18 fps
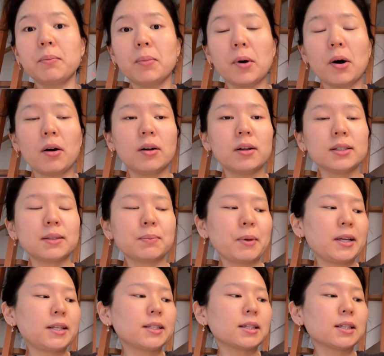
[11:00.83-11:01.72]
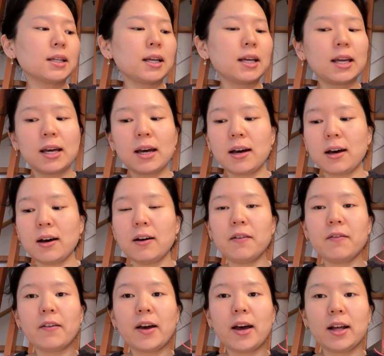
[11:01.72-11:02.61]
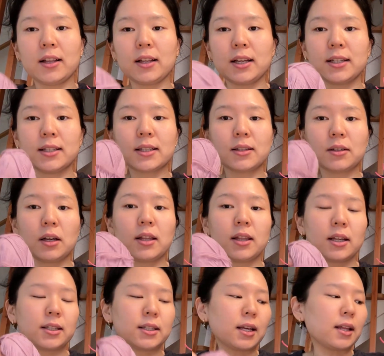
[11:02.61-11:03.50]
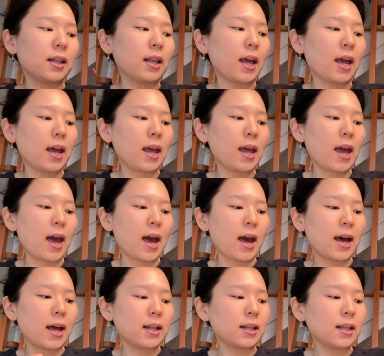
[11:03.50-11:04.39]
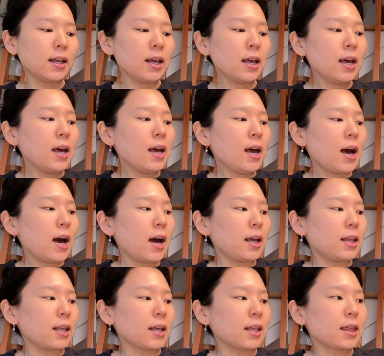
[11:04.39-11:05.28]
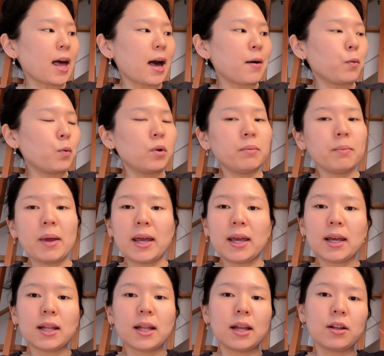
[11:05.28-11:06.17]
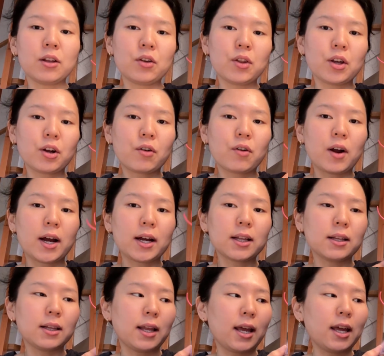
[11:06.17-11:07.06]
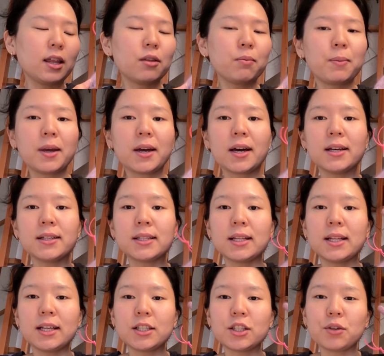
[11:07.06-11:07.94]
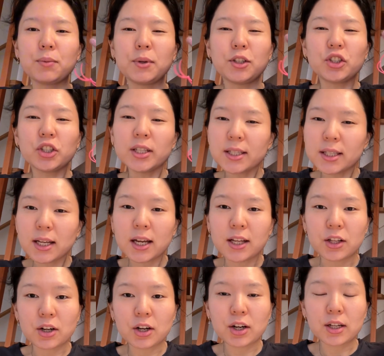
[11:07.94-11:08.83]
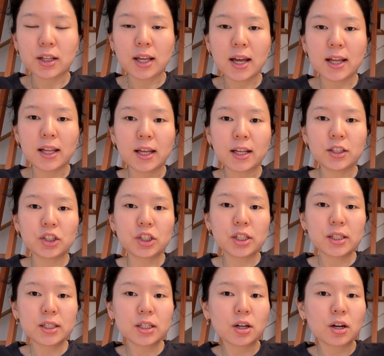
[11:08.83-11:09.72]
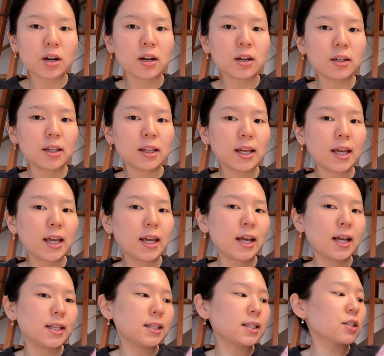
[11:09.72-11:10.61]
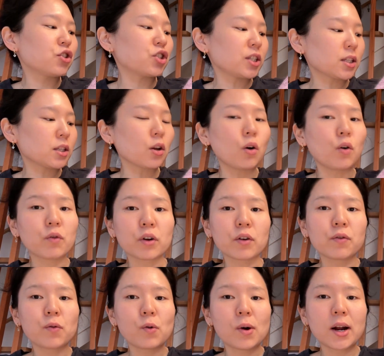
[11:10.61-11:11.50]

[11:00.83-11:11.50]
balls basically of at least the Sunday, and I think that will make it into the correct length because it needs to be just under 10 inches. Currently, it's just over 4